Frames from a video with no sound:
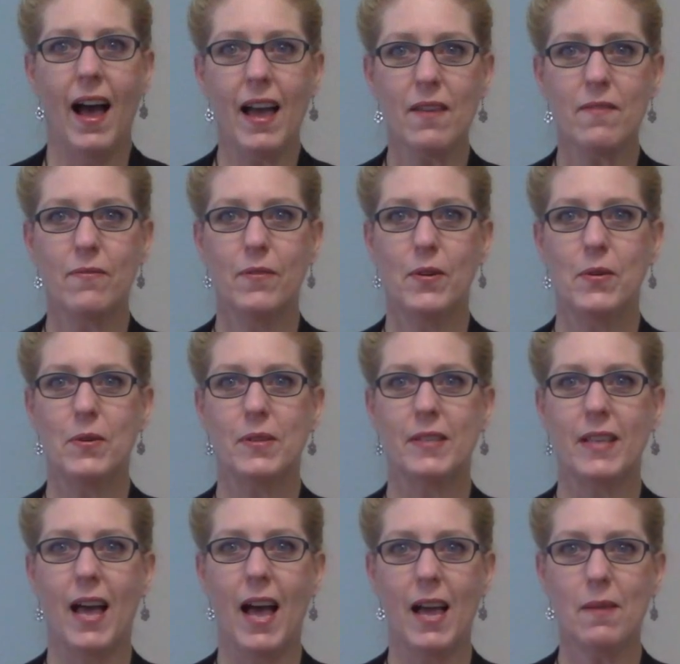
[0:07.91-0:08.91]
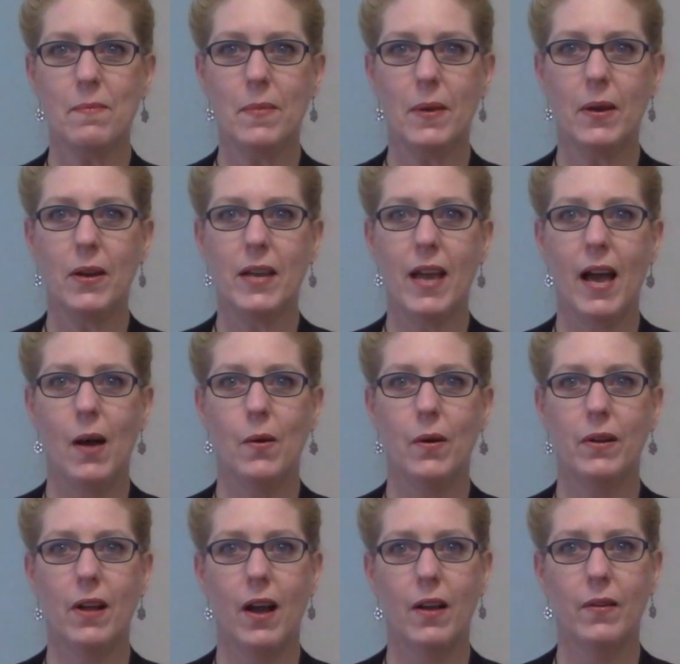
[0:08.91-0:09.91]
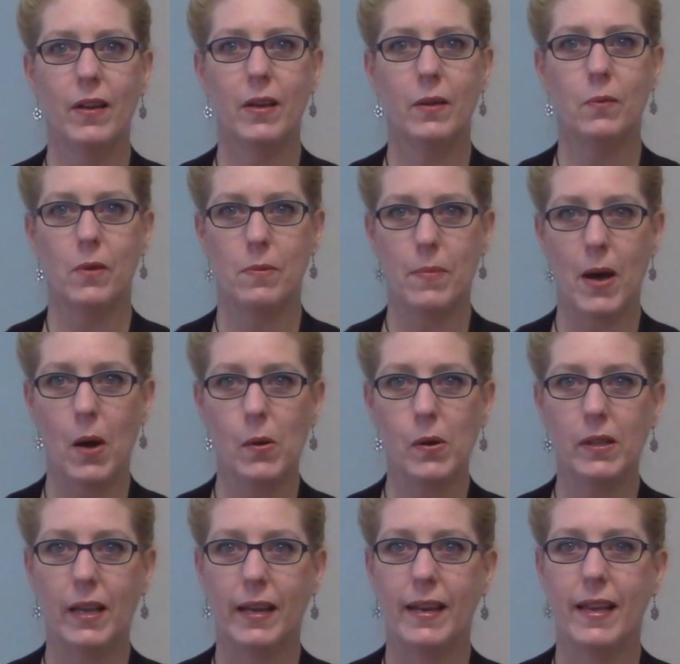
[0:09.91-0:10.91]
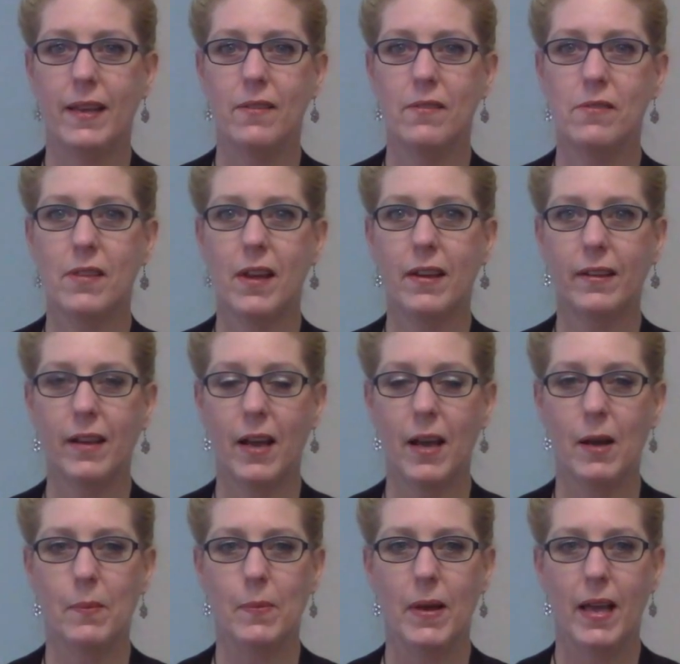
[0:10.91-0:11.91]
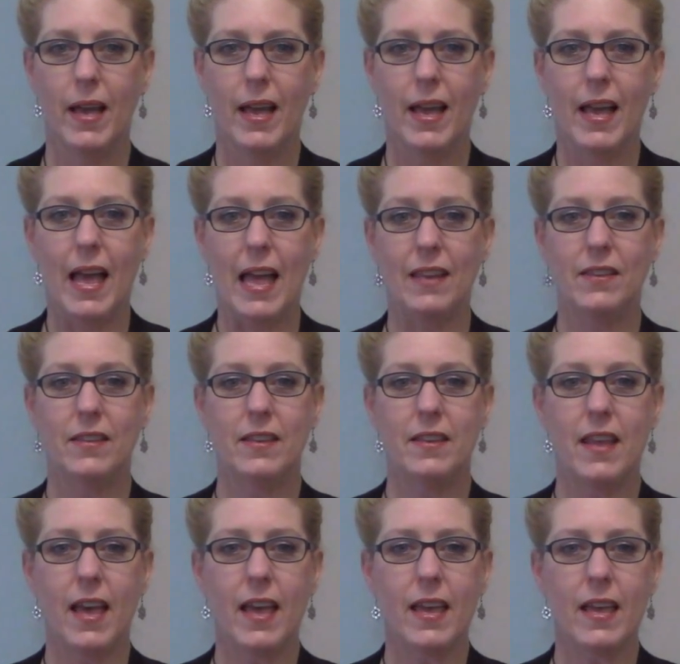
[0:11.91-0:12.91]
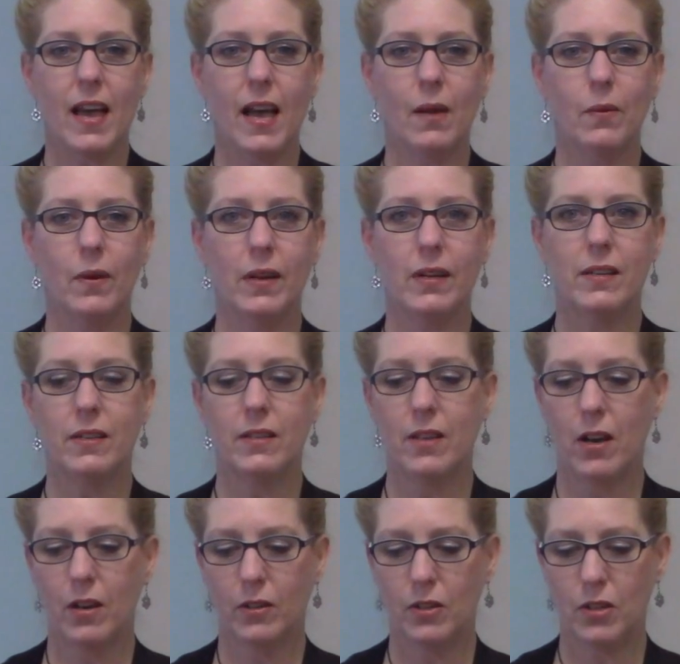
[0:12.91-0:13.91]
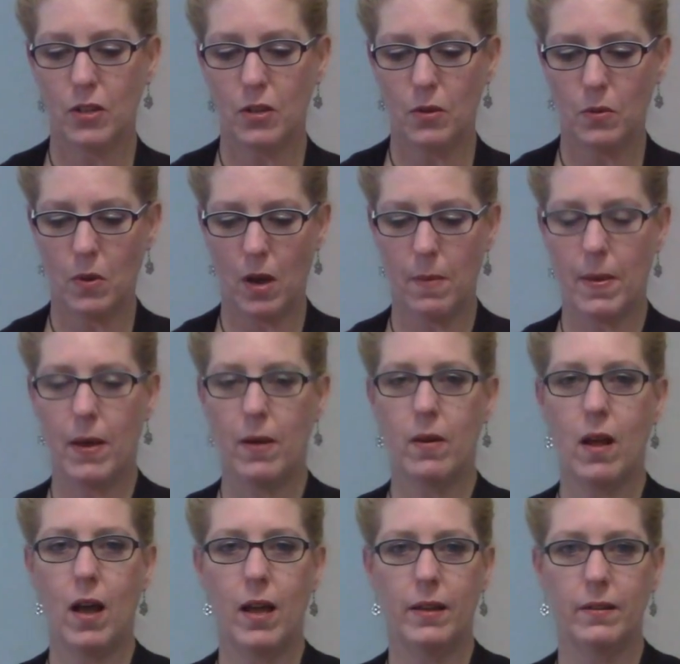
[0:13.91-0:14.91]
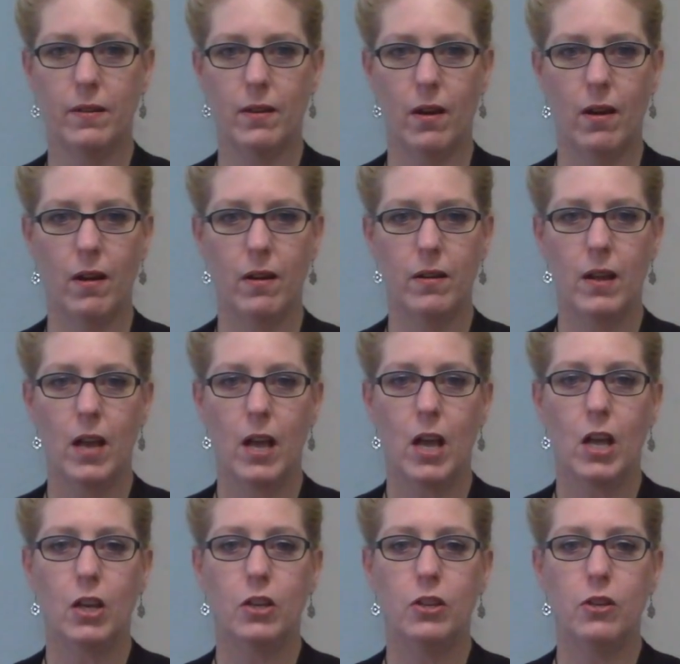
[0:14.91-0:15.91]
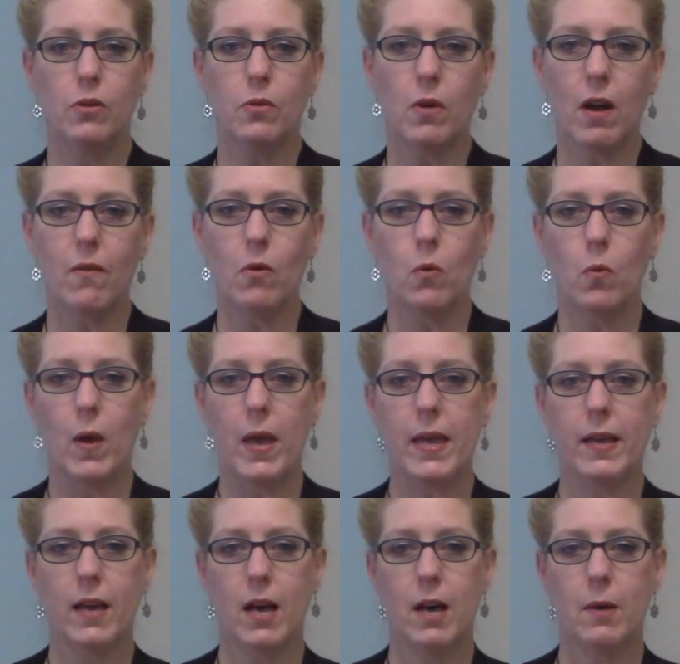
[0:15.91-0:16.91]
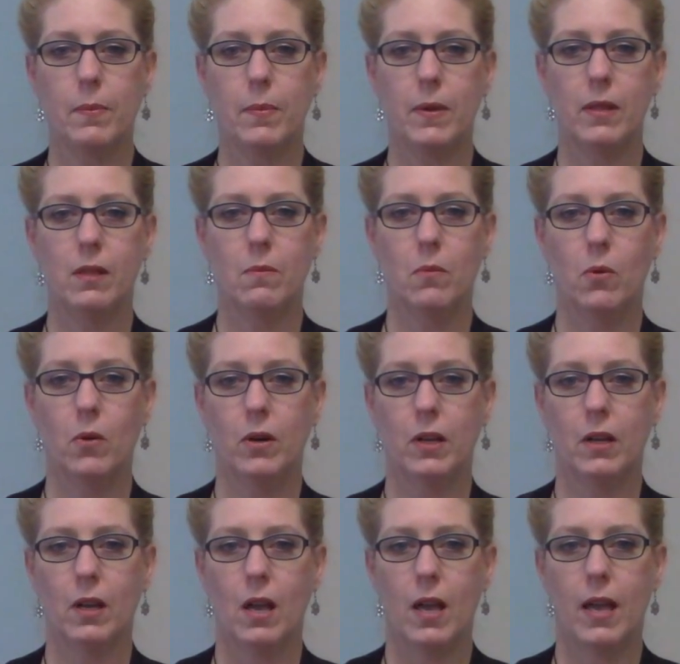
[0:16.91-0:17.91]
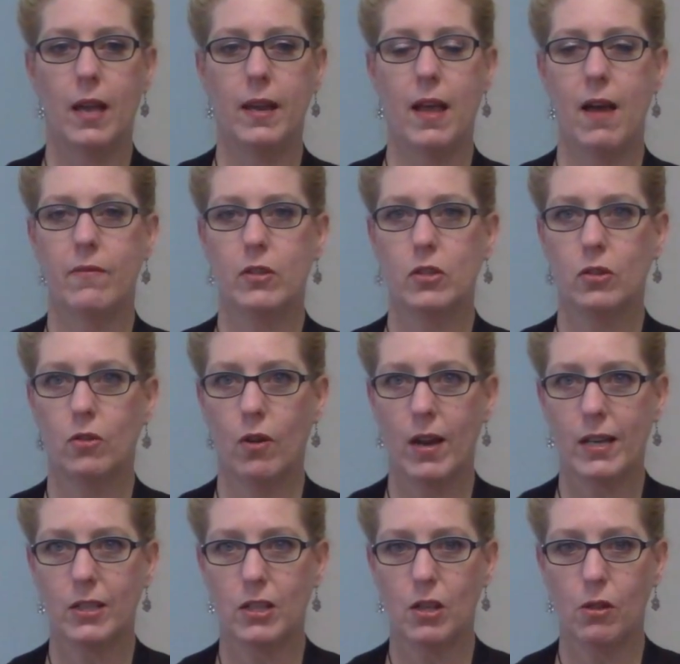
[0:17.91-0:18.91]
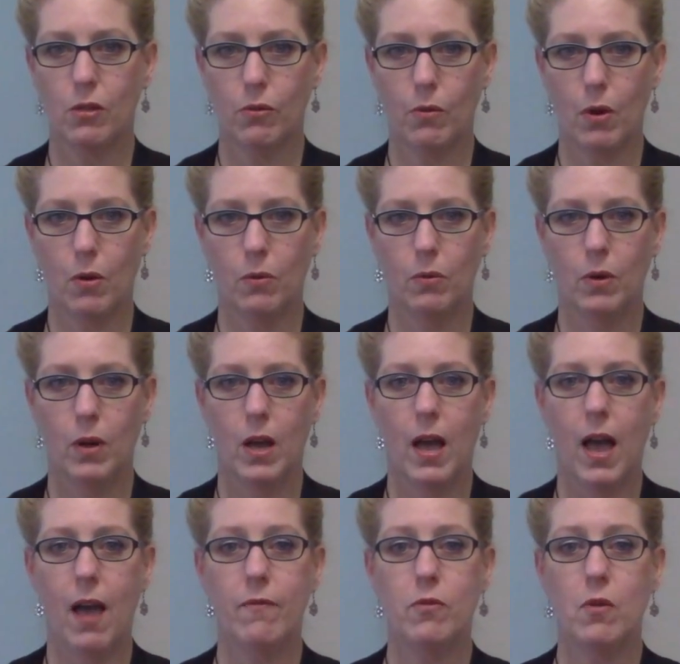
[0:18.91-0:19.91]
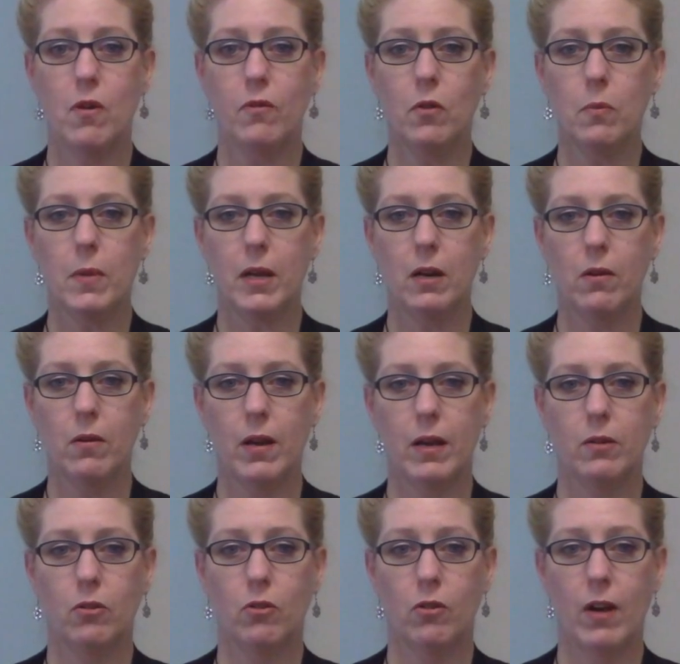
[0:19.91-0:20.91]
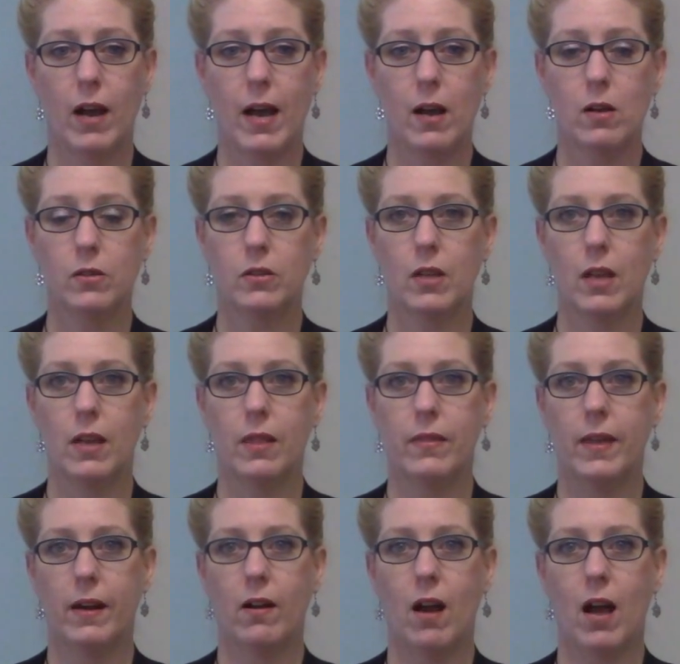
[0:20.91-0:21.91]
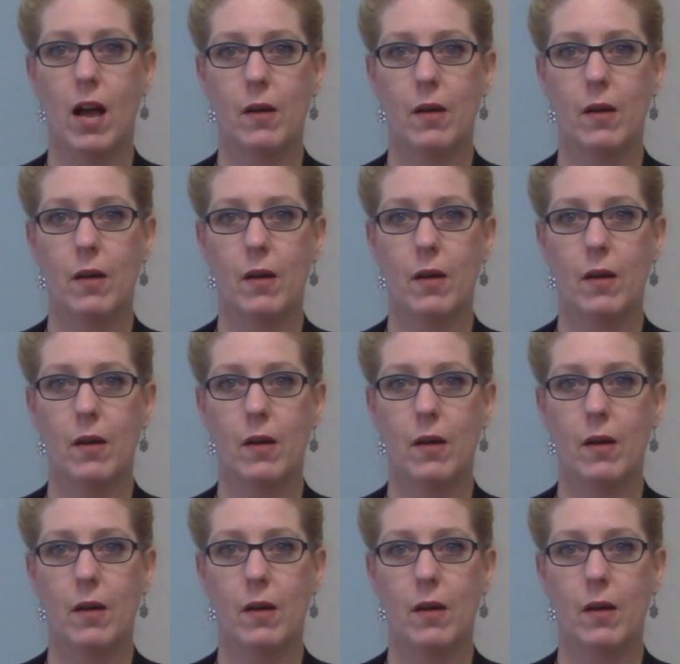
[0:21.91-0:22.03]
Hi folks, I'm Mary Howard RN, PowerlineHealth.com, and today I wanted to talk to you about On Guard. Do you ever wake up in the morning and have a scratchy throat? Have you ever been around crowds that are